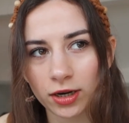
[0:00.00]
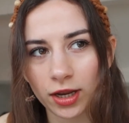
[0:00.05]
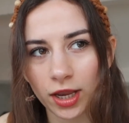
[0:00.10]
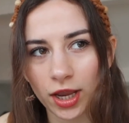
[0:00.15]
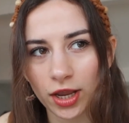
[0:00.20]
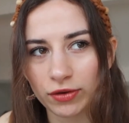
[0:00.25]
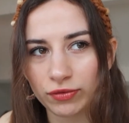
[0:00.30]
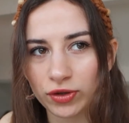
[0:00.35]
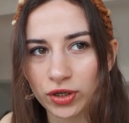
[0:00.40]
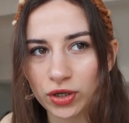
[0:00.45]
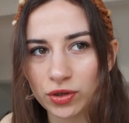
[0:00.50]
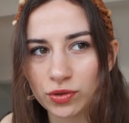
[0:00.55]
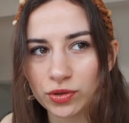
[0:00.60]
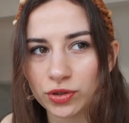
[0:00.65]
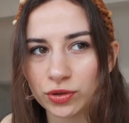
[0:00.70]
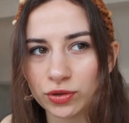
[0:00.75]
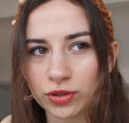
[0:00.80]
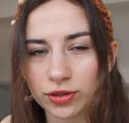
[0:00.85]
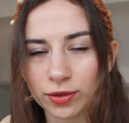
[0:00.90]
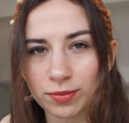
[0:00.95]
if you
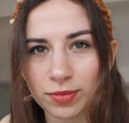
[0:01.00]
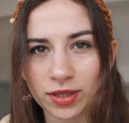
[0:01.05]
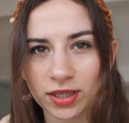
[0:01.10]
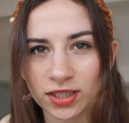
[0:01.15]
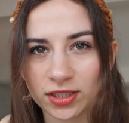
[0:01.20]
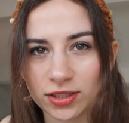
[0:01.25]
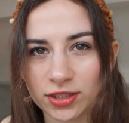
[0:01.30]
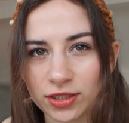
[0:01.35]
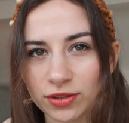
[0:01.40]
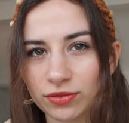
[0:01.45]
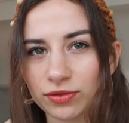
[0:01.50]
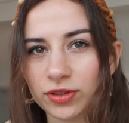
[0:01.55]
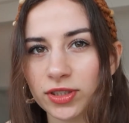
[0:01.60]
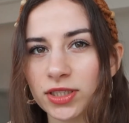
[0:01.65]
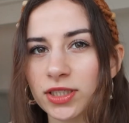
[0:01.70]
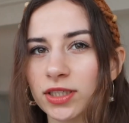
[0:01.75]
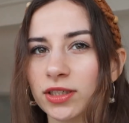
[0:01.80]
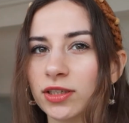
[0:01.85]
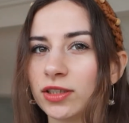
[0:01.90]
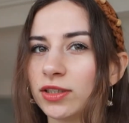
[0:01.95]
do something
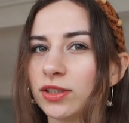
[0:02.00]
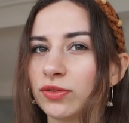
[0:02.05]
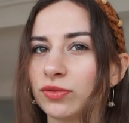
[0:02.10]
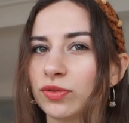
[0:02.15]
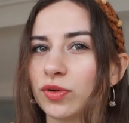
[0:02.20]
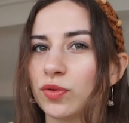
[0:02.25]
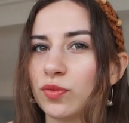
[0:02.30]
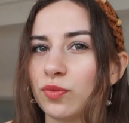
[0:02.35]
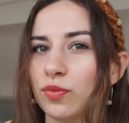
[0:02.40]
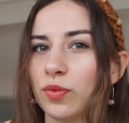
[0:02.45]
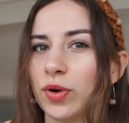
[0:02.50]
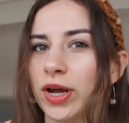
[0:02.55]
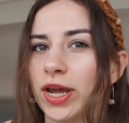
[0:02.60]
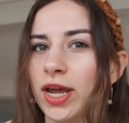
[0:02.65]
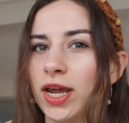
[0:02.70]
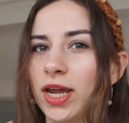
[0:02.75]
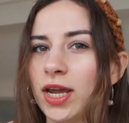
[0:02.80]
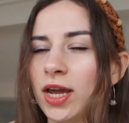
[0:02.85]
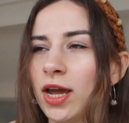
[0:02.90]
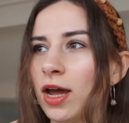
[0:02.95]
different in a different
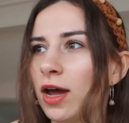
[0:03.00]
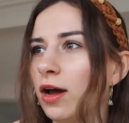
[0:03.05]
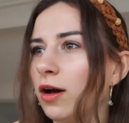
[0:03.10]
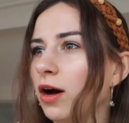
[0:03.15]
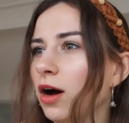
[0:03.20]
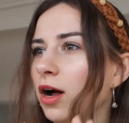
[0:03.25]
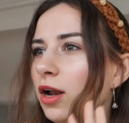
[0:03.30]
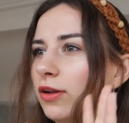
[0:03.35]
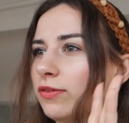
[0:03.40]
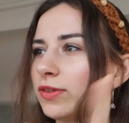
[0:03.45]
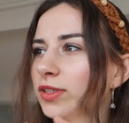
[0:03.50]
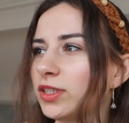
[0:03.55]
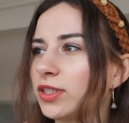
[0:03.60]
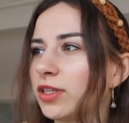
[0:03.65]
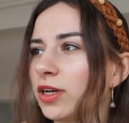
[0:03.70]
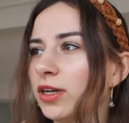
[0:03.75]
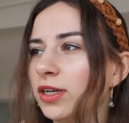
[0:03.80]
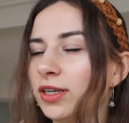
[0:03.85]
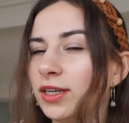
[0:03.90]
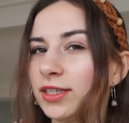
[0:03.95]
way all of a
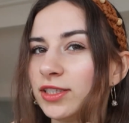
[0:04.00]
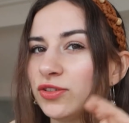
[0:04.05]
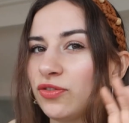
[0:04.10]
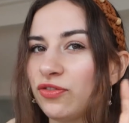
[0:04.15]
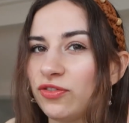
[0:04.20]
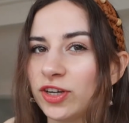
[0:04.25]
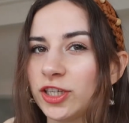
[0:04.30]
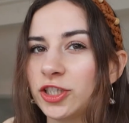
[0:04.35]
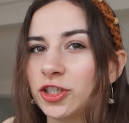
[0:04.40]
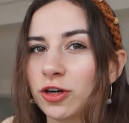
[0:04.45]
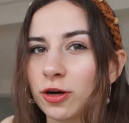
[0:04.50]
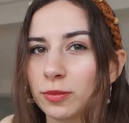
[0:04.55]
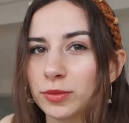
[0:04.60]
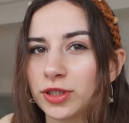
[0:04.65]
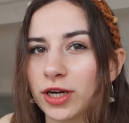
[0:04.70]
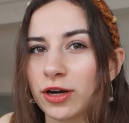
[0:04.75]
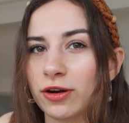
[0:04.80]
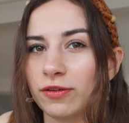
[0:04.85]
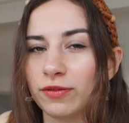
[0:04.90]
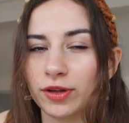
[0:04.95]
sudden this fish comes
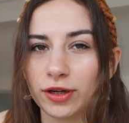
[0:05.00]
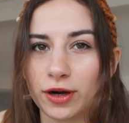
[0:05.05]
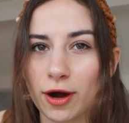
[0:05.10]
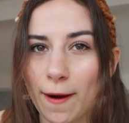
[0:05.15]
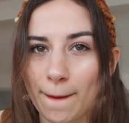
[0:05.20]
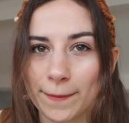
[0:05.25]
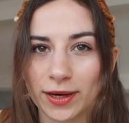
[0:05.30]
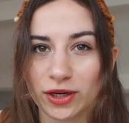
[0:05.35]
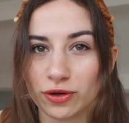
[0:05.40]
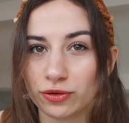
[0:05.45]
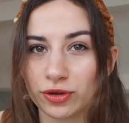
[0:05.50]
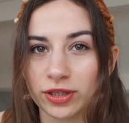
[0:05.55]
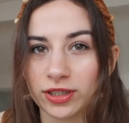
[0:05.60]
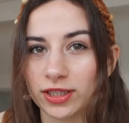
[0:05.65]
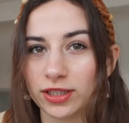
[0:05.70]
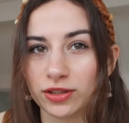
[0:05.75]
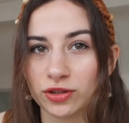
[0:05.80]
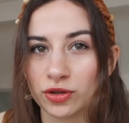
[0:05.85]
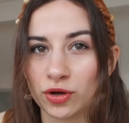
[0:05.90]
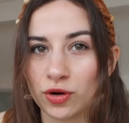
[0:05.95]
out of the cup and you
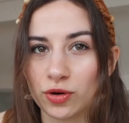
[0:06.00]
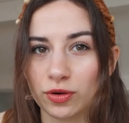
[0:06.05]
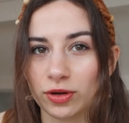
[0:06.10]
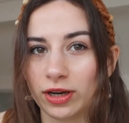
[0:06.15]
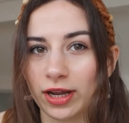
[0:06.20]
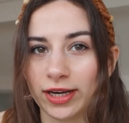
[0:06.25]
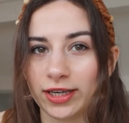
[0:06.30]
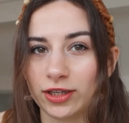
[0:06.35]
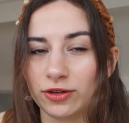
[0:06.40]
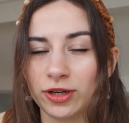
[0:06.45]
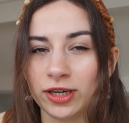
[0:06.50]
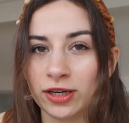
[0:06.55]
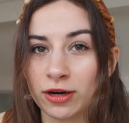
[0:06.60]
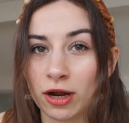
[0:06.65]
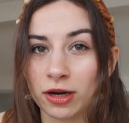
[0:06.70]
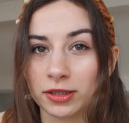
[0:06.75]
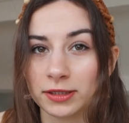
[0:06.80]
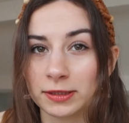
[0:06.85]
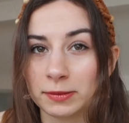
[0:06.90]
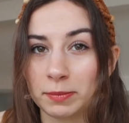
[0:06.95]
didn't know like you did
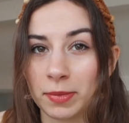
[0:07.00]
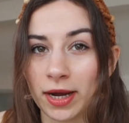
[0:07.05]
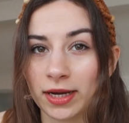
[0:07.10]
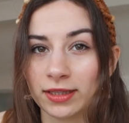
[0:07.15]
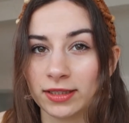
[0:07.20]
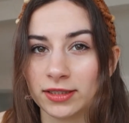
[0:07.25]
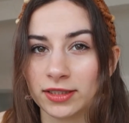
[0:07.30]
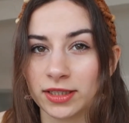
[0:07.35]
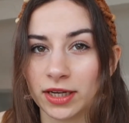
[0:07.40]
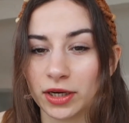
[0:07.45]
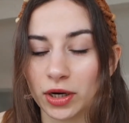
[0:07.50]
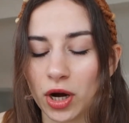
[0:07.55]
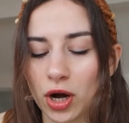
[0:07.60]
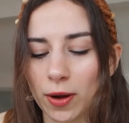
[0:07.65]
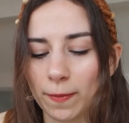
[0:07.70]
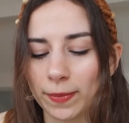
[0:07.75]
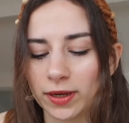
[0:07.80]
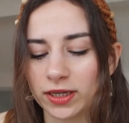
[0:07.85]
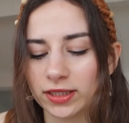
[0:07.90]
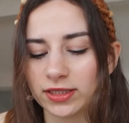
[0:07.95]
not expect this at
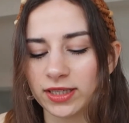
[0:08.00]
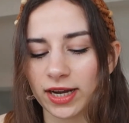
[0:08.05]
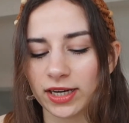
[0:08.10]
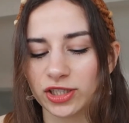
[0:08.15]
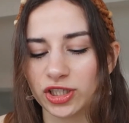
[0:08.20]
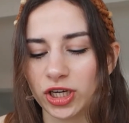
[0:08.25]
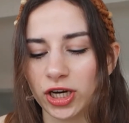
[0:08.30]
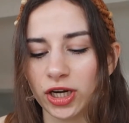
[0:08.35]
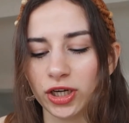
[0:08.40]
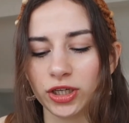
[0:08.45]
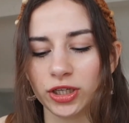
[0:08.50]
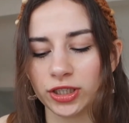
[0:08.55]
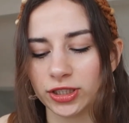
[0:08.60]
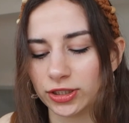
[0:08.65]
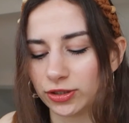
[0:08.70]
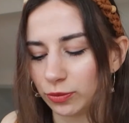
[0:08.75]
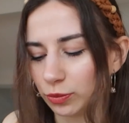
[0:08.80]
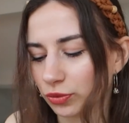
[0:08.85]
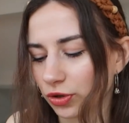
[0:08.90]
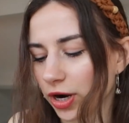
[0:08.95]
all but it's actually a good
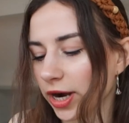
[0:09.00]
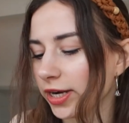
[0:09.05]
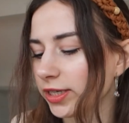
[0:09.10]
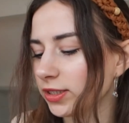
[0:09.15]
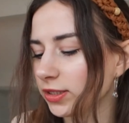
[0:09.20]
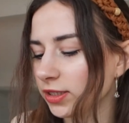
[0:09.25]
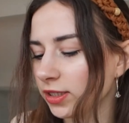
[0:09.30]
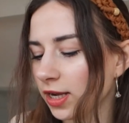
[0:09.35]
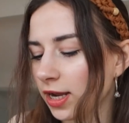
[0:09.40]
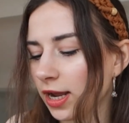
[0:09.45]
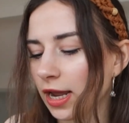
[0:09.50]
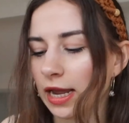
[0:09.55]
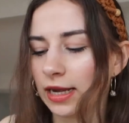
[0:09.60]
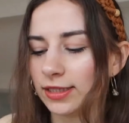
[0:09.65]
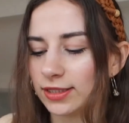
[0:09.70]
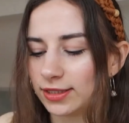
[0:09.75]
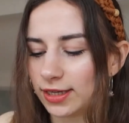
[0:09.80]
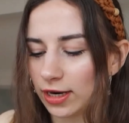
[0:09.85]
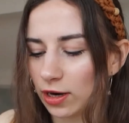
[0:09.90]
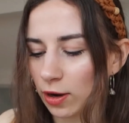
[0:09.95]
surprise
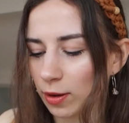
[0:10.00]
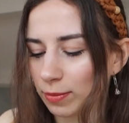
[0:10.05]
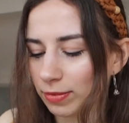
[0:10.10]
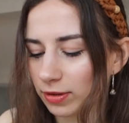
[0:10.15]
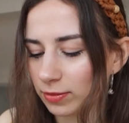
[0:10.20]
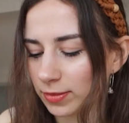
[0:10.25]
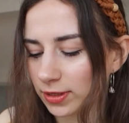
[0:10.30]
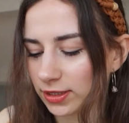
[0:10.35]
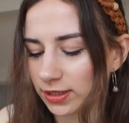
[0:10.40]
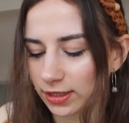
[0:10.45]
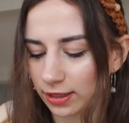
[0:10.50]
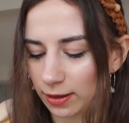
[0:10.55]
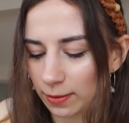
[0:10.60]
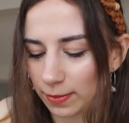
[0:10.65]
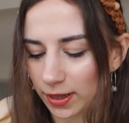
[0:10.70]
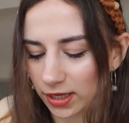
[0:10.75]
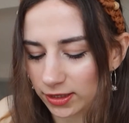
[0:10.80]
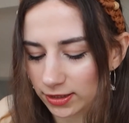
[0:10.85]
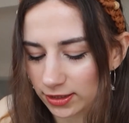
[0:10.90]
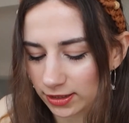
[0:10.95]
stay optimistic
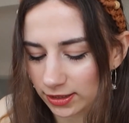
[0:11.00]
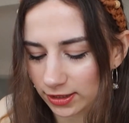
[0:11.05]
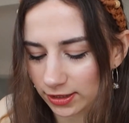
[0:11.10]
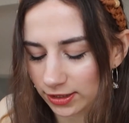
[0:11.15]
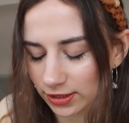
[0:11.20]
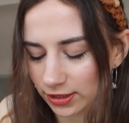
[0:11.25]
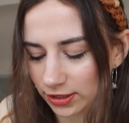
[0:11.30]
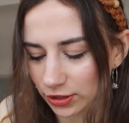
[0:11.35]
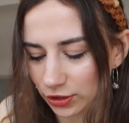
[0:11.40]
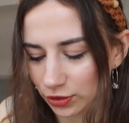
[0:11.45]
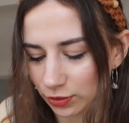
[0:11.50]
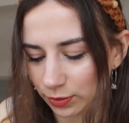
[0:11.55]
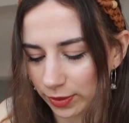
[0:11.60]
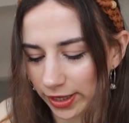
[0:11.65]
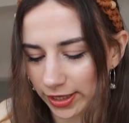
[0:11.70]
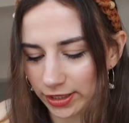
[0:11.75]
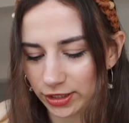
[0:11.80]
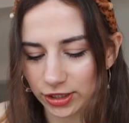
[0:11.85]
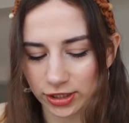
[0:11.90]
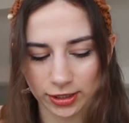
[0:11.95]
about the
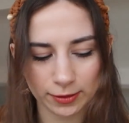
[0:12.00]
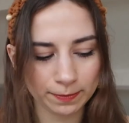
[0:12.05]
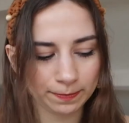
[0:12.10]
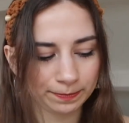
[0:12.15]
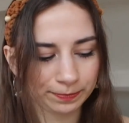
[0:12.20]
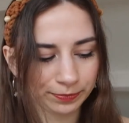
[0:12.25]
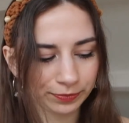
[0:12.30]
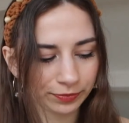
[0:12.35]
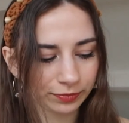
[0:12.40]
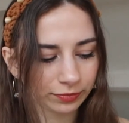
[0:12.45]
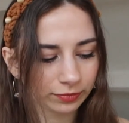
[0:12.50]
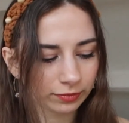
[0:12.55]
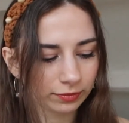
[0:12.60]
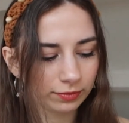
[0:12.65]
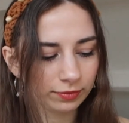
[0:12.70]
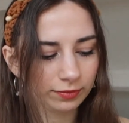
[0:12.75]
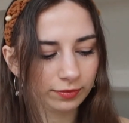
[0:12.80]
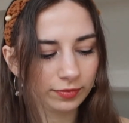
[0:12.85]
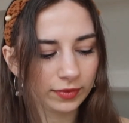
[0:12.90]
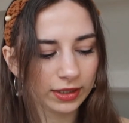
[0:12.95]
situation
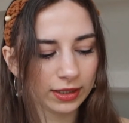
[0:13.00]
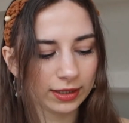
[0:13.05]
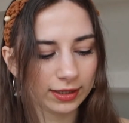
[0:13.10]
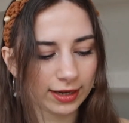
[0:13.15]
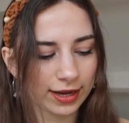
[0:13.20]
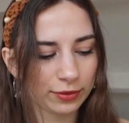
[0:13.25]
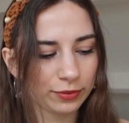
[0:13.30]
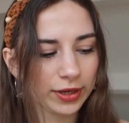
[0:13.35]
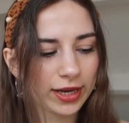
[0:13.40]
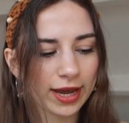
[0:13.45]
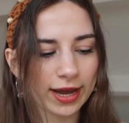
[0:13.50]
then we